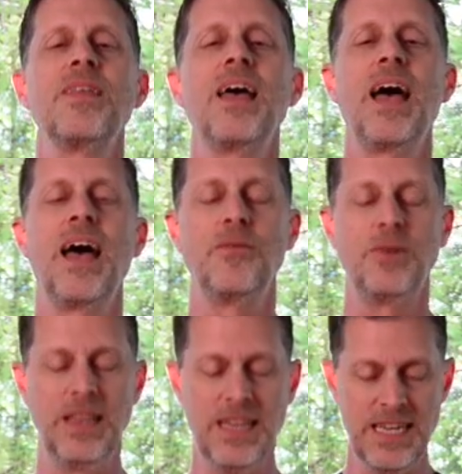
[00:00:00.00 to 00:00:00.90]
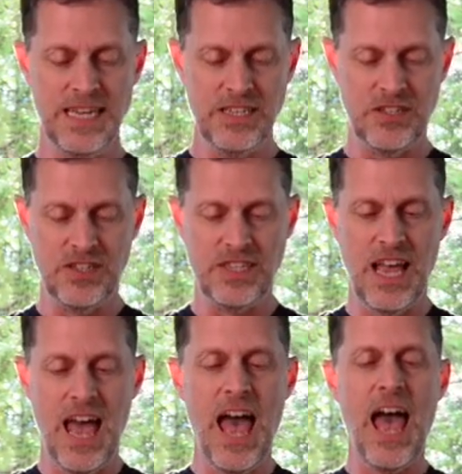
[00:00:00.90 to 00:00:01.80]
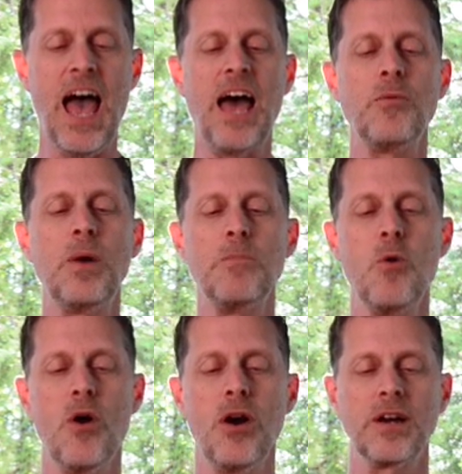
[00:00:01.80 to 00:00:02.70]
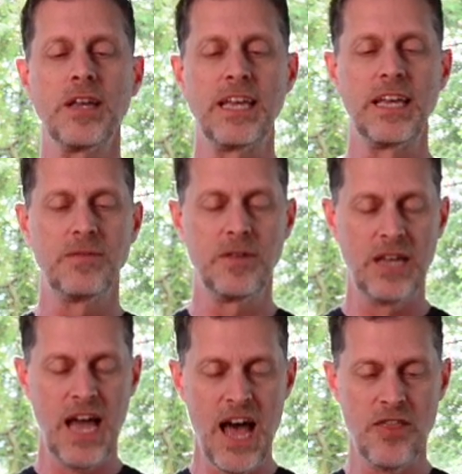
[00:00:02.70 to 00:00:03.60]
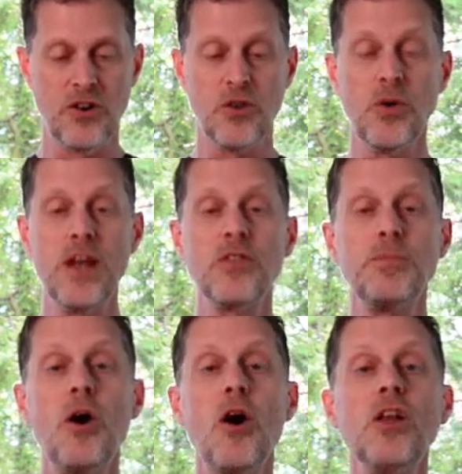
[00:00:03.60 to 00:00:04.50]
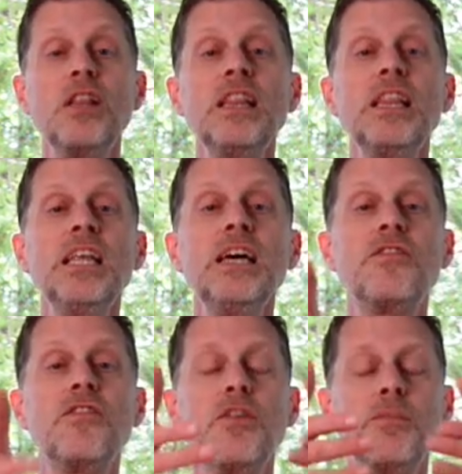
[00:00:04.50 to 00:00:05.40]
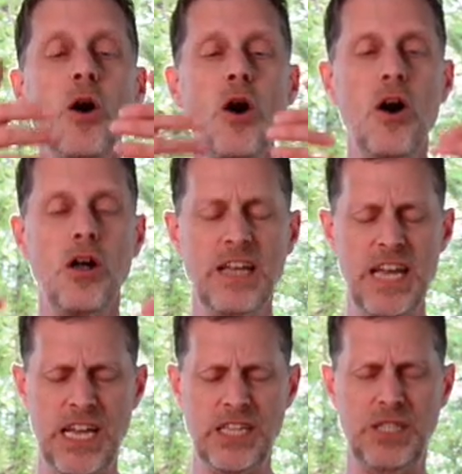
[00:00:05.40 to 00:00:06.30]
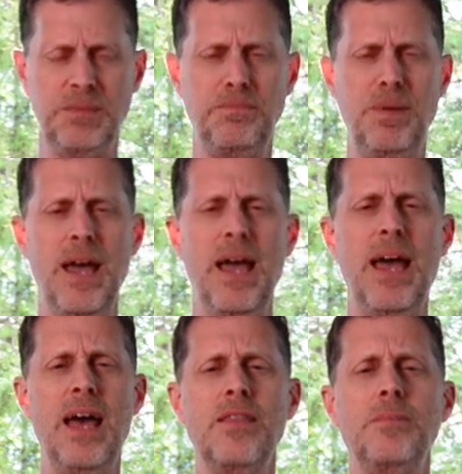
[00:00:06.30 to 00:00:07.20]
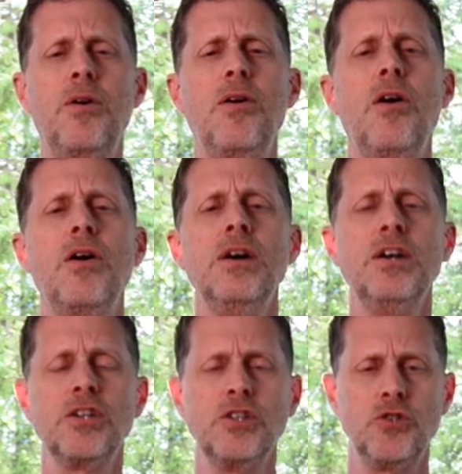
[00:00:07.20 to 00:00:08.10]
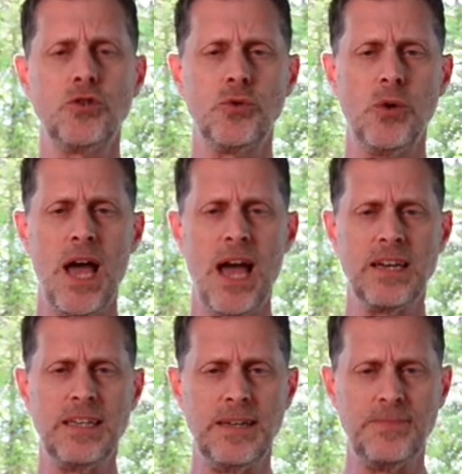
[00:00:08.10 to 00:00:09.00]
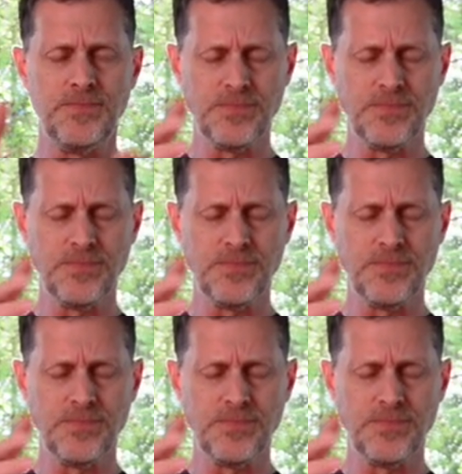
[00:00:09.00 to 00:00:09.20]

And release, and one more. Gather, create the ball, lift the ball, expand the ball, contract it,